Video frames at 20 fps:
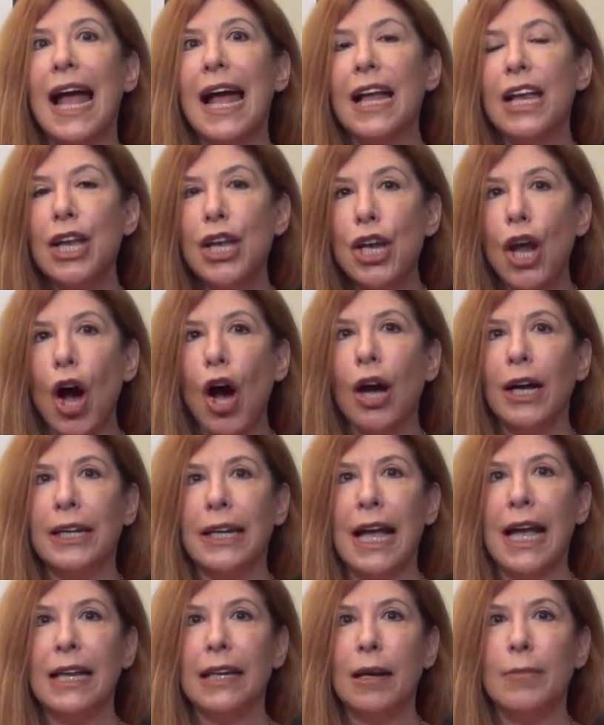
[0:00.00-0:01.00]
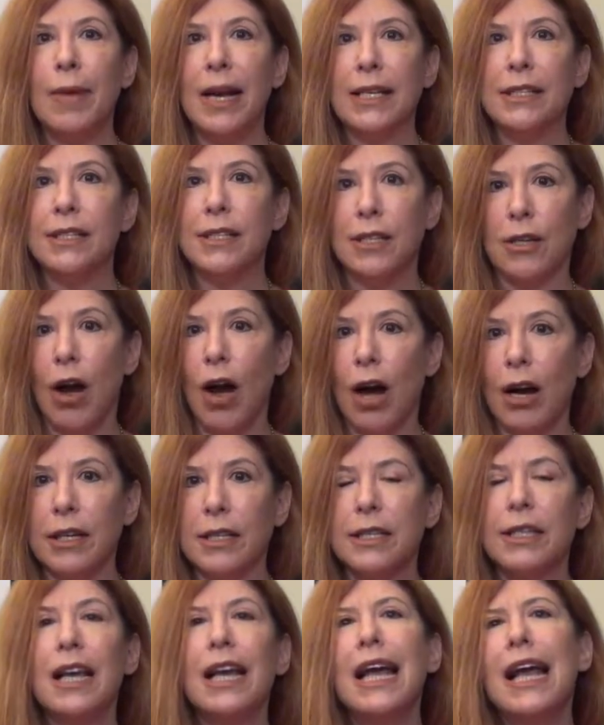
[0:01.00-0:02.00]
and non-NMS
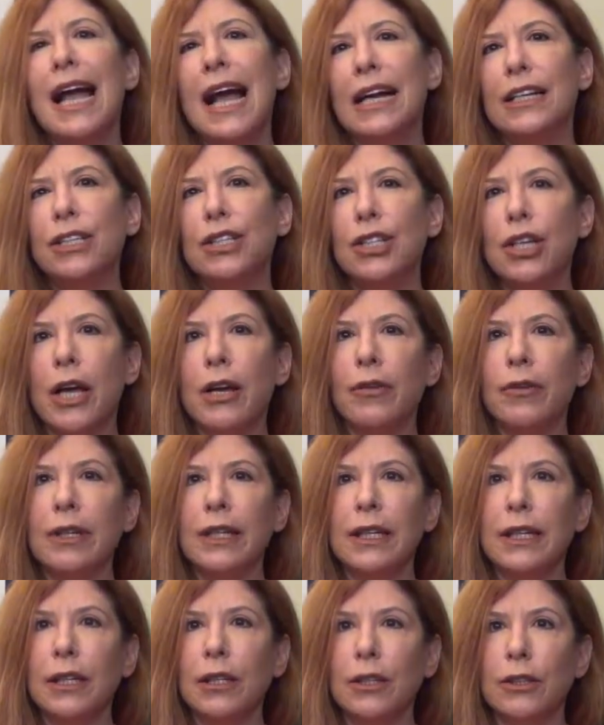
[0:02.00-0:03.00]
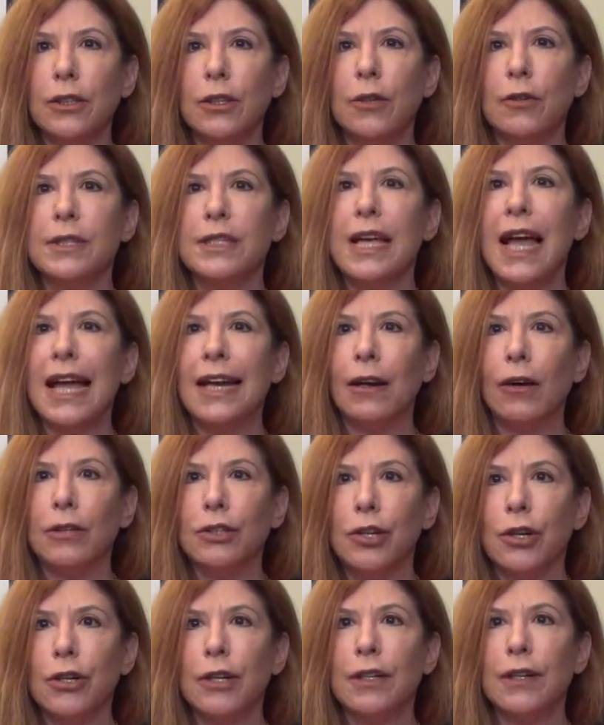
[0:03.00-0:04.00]
stocks, and generally includes an
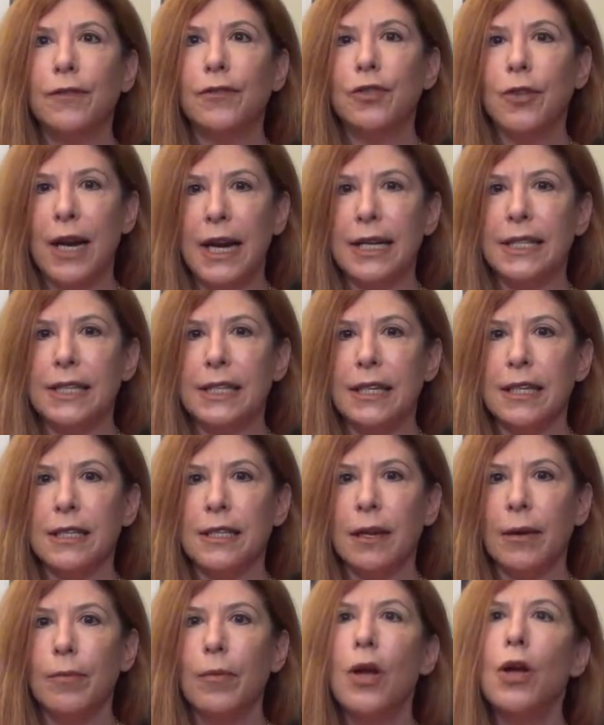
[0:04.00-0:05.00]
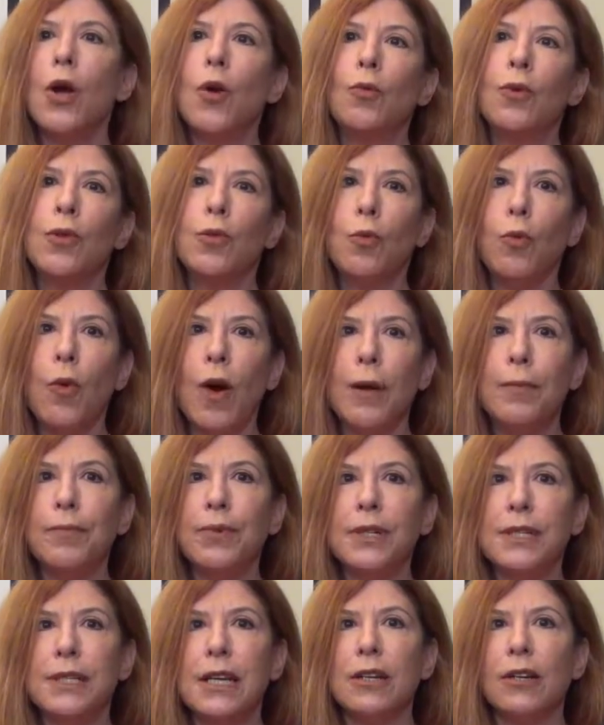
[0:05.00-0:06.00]
alternative trading system with
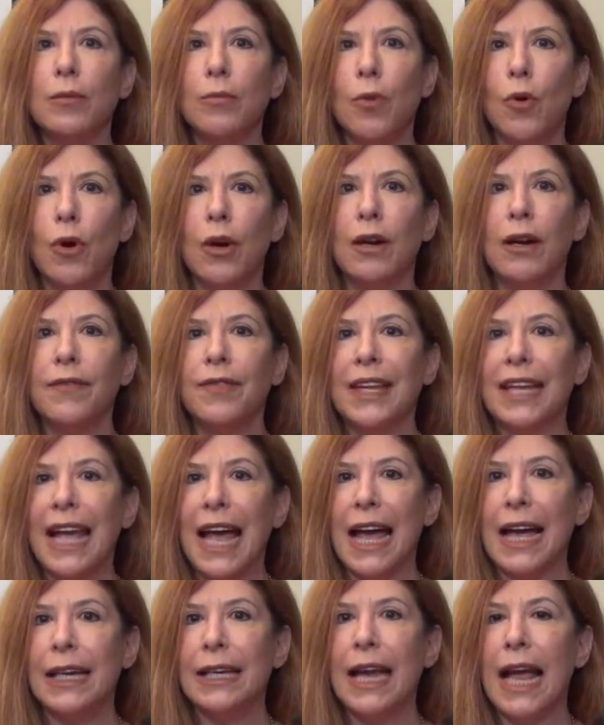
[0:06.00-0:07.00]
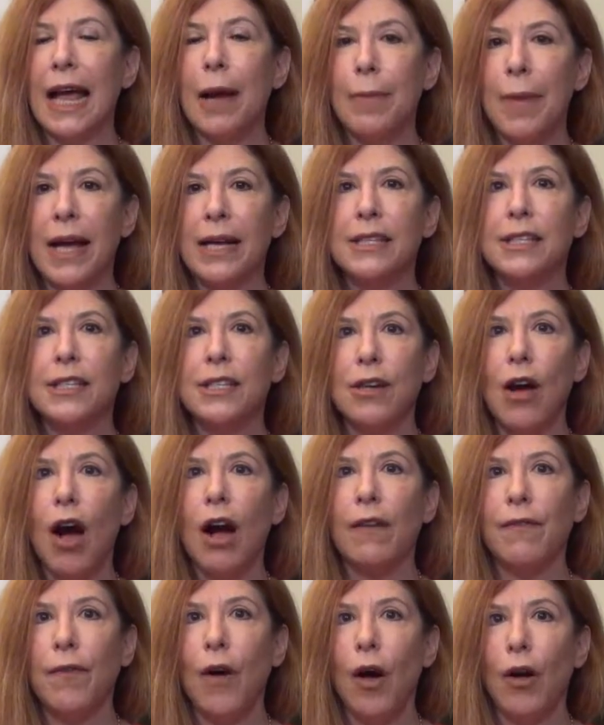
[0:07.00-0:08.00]
1% or more of the NMS
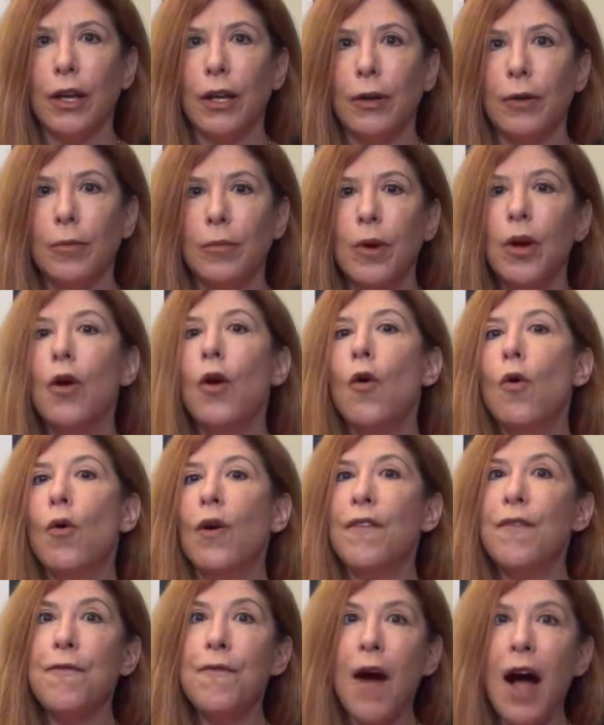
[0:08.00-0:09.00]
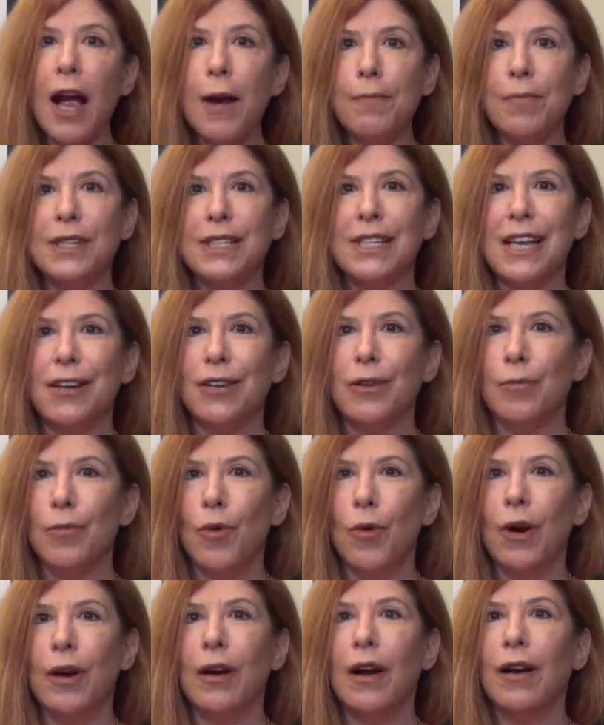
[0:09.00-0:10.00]
stock volume or 5% or
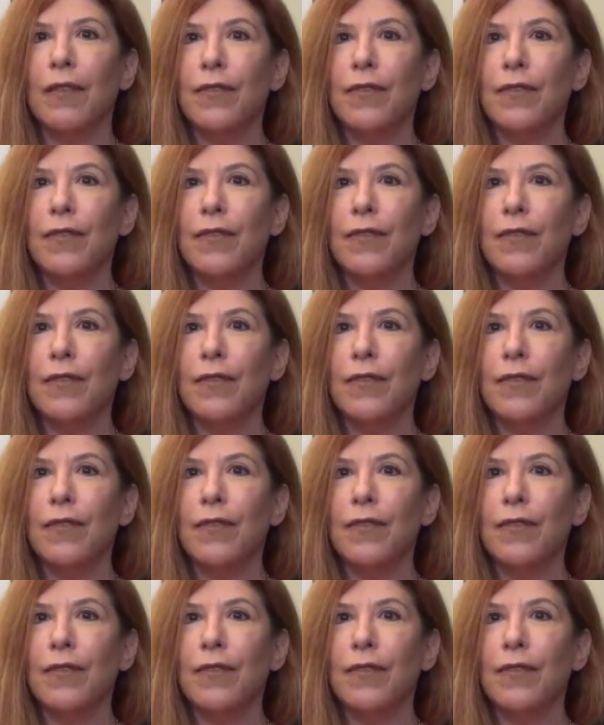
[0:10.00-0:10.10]
more of